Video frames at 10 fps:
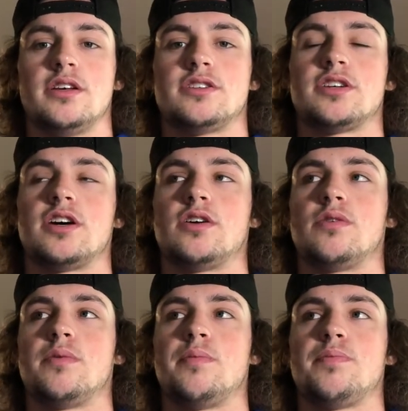
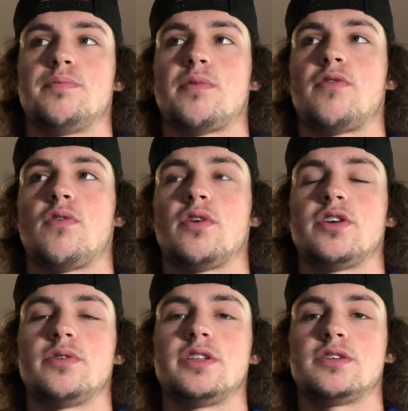So, before
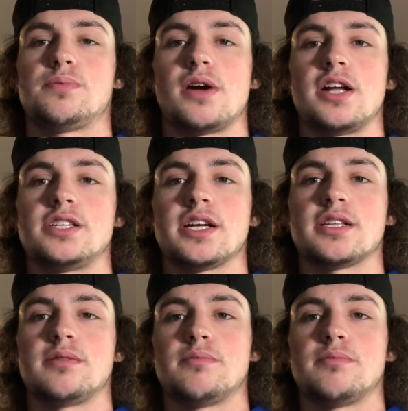doing this project,